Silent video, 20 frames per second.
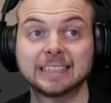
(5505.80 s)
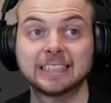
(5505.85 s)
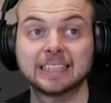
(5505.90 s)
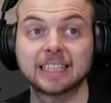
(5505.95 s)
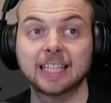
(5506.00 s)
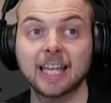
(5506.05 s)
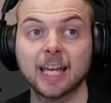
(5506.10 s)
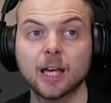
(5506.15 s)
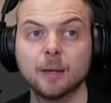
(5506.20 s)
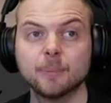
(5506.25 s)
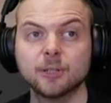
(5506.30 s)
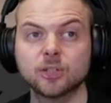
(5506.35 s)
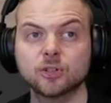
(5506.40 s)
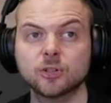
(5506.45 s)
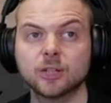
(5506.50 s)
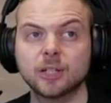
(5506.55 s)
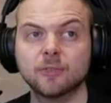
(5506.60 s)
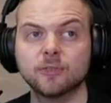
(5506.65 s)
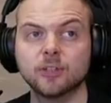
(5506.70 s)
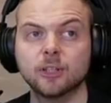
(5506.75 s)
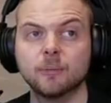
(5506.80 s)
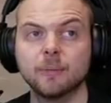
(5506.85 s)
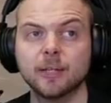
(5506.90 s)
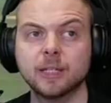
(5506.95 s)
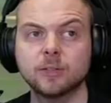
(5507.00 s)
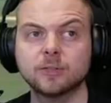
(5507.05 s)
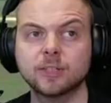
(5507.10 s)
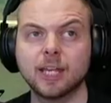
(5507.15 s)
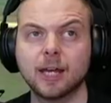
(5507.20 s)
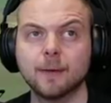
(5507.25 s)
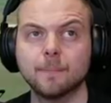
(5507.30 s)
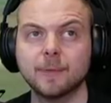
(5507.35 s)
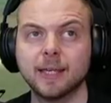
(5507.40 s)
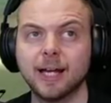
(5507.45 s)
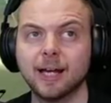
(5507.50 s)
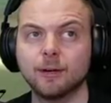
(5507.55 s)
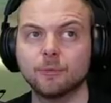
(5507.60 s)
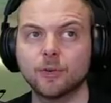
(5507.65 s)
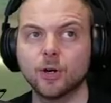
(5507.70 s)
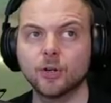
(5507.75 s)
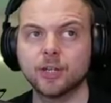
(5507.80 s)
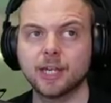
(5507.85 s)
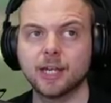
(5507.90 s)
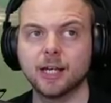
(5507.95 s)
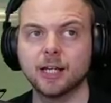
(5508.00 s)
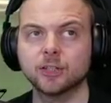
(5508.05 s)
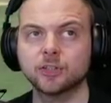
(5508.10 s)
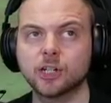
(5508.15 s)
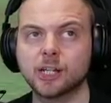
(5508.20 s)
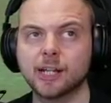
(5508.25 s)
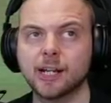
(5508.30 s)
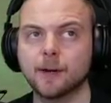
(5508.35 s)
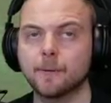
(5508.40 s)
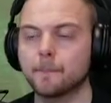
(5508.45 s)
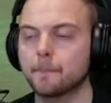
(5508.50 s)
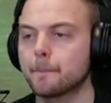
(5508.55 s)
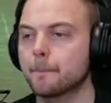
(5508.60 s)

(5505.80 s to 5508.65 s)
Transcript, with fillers: Get a mystery gift in the menu to get a Meowth. Okay, I'll check it out.